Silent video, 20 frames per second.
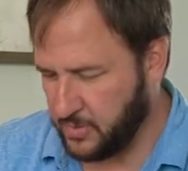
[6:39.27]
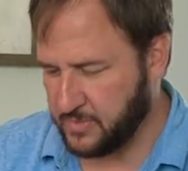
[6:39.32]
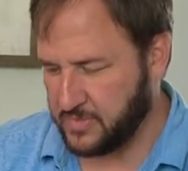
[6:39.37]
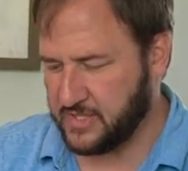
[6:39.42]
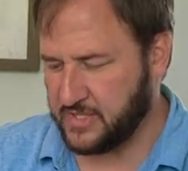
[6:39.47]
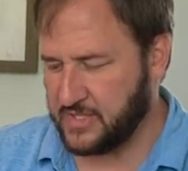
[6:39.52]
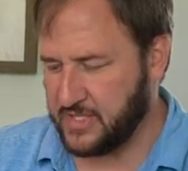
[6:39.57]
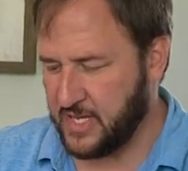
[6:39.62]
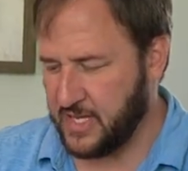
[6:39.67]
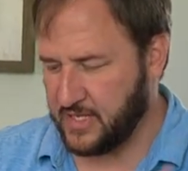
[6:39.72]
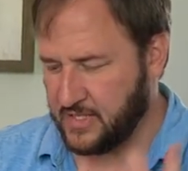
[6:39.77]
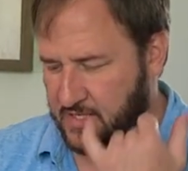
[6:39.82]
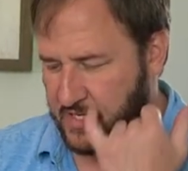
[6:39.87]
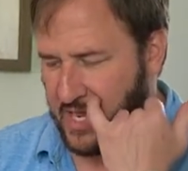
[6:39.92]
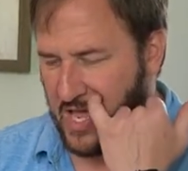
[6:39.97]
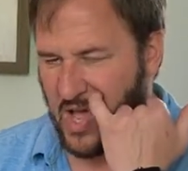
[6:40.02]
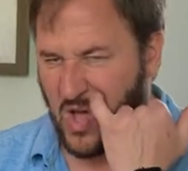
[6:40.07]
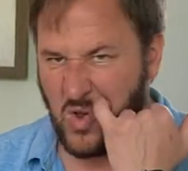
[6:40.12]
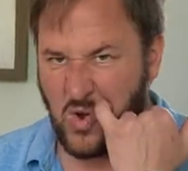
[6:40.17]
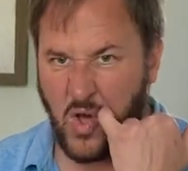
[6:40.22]
them sit,
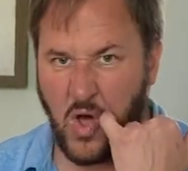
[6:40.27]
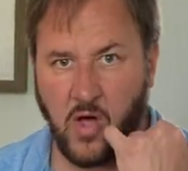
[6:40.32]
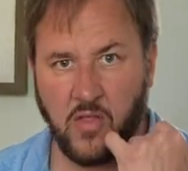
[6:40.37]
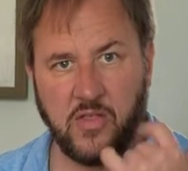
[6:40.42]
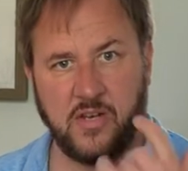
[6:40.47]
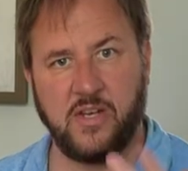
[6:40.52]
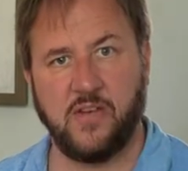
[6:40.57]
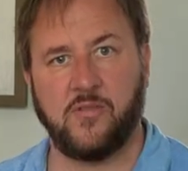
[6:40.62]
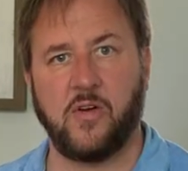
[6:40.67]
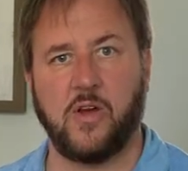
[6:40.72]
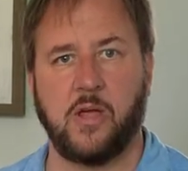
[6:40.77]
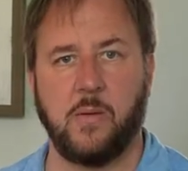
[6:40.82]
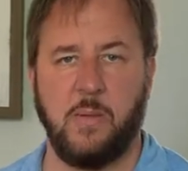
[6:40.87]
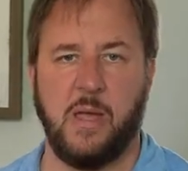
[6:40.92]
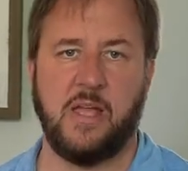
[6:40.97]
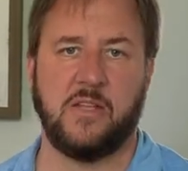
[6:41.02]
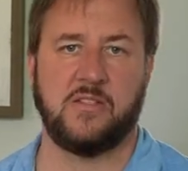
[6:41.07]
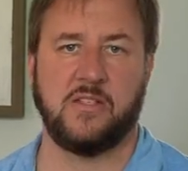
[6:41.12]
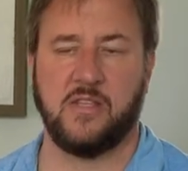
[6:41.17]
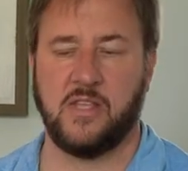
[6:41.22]
down, all the different
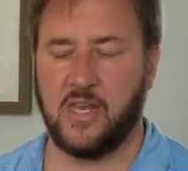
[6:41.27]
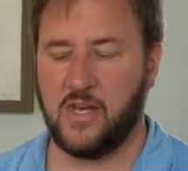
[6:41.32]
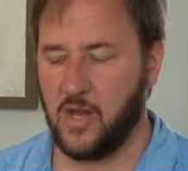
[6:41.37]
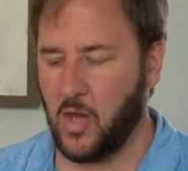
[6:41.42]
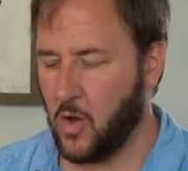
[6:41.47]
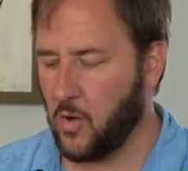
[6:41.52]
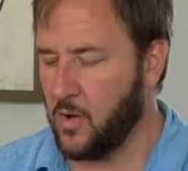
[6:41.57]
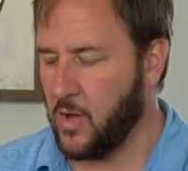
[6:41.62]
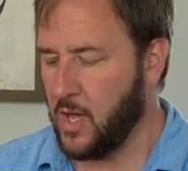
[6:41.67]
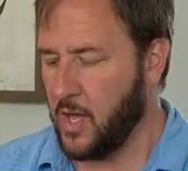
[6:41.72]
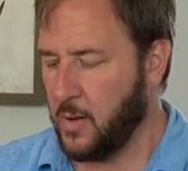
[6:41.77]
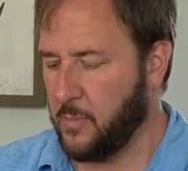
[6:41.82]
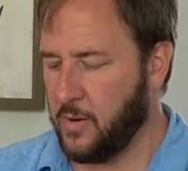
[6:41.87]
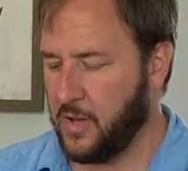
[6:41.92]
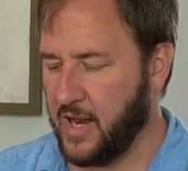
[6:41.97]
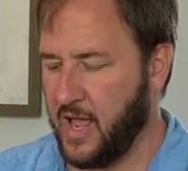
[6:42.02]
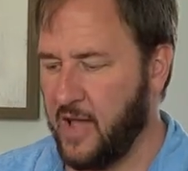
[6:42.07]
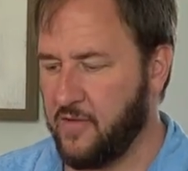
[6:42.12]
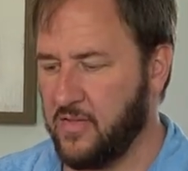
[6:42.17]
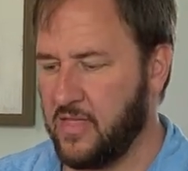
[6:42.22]
commands that they know, but
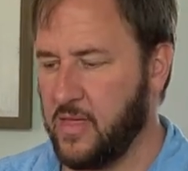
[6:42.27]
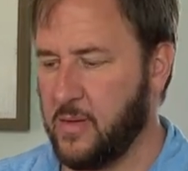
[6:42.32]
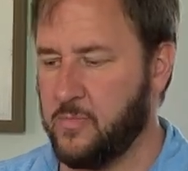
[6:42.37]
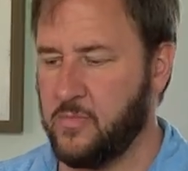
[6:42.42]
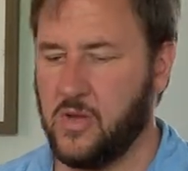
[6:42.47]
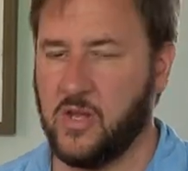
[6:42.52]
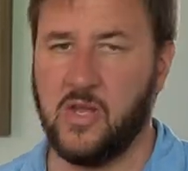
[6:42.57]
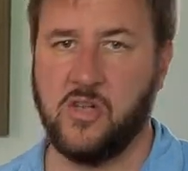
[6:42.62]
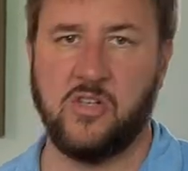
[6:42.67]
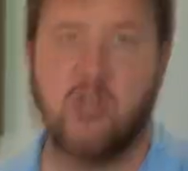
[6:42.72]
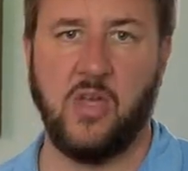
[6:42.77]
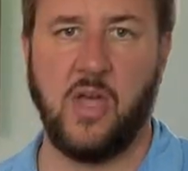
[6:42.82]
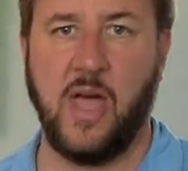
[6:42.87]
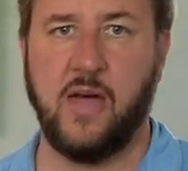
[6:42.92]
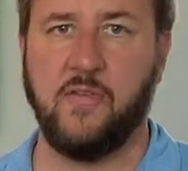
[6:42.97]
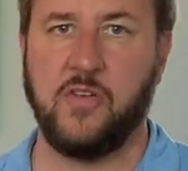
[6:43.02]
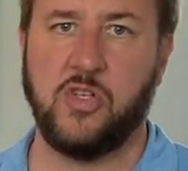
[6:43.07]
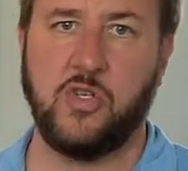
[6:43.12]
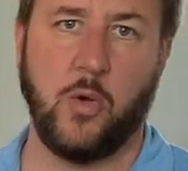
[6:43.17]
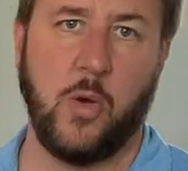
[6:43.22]
having them uh, do, have
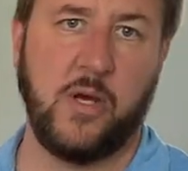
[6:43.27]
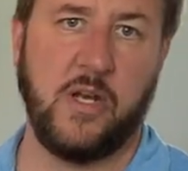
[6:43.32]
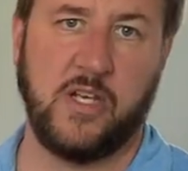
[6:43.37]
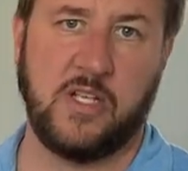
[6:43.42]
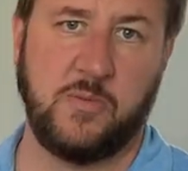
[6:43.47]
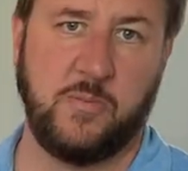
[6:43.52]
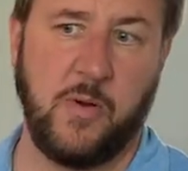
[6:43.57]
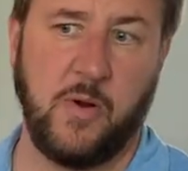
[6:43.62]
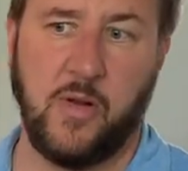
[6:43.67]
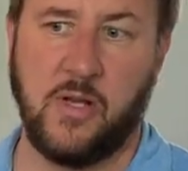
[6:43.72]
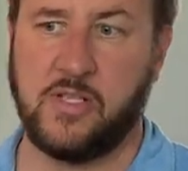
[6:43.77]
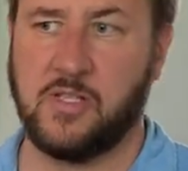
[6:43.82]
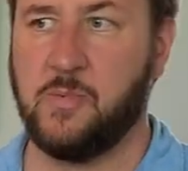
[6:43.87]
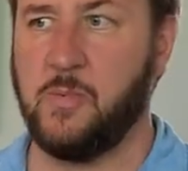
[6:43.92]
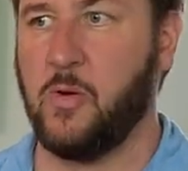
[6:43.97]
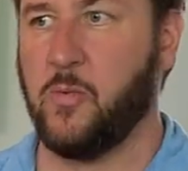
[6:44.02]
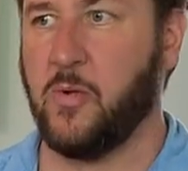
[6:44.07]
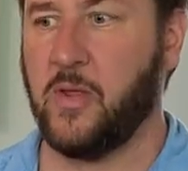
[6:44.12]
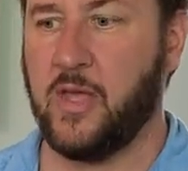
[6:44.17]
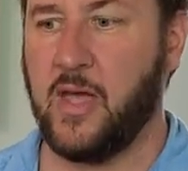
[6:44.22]
a joint experience can be
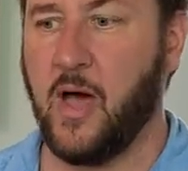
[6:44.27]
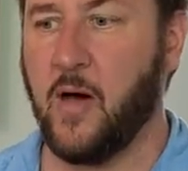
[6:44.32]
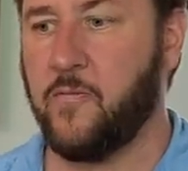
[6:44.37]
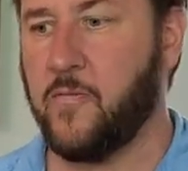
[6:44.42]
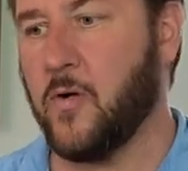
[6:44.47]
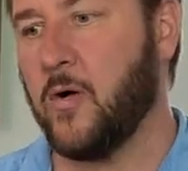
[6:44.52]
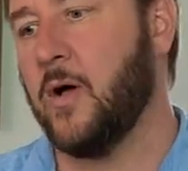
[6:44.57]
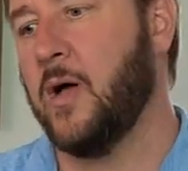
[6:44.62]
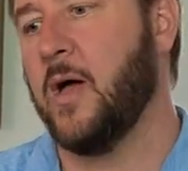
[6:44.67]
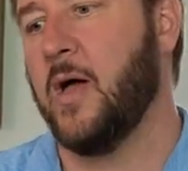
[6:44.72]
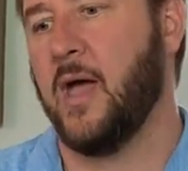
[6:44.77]
really helpful.